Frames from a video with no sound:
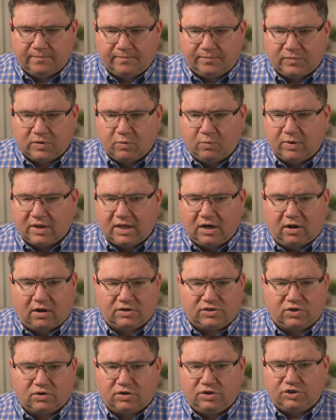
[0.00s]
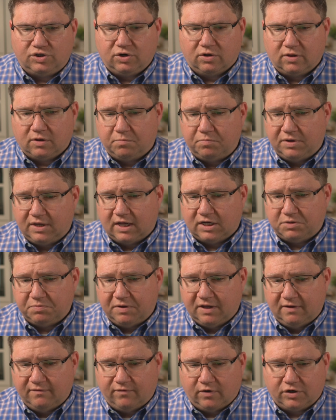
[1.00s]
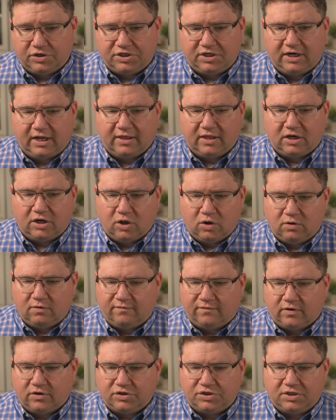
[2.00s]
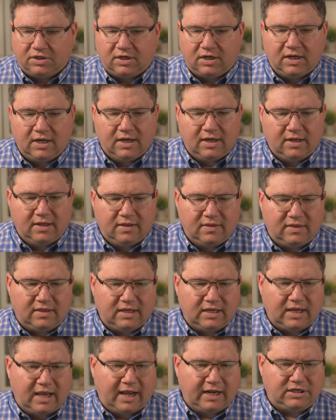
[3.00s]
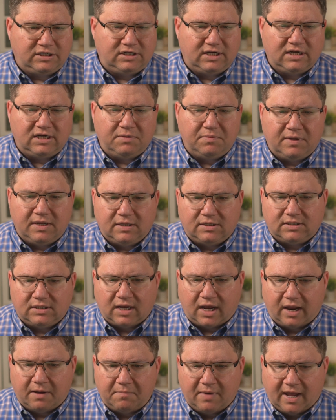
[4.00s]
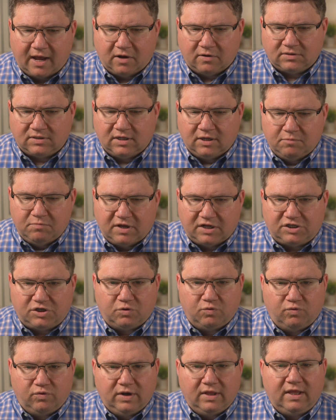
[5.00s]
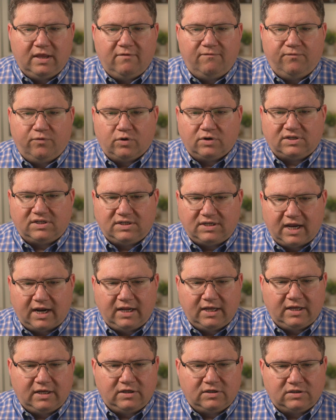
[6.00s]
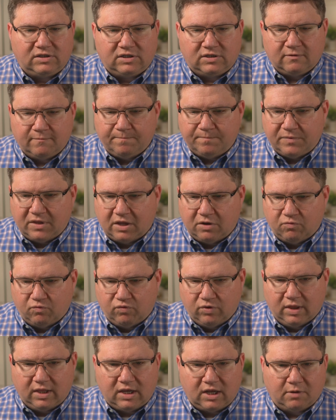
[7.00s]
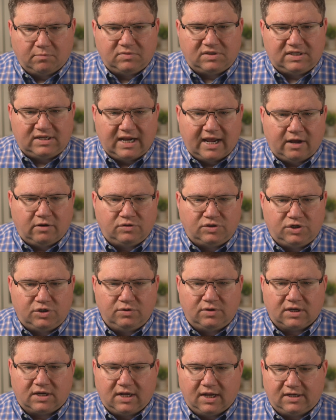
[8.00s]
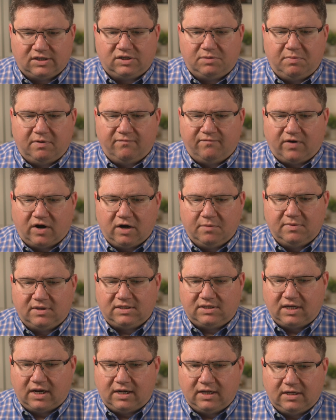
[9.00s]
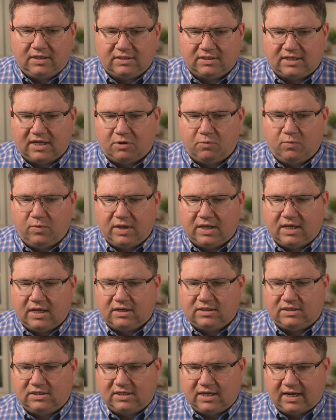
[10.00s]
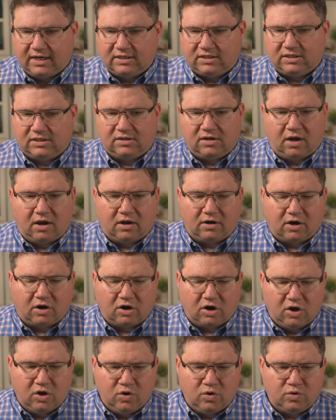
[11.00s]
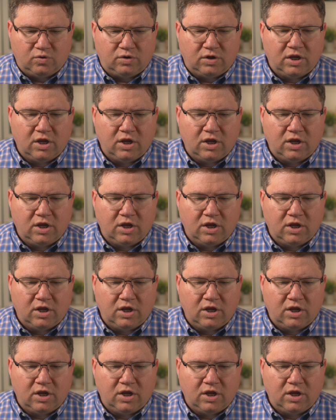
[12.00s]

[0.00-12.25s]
We can also control the PHP version and the node version, the HTTP timeout. But really for settings, it really comes down to the custom environment settings that we can set on our own,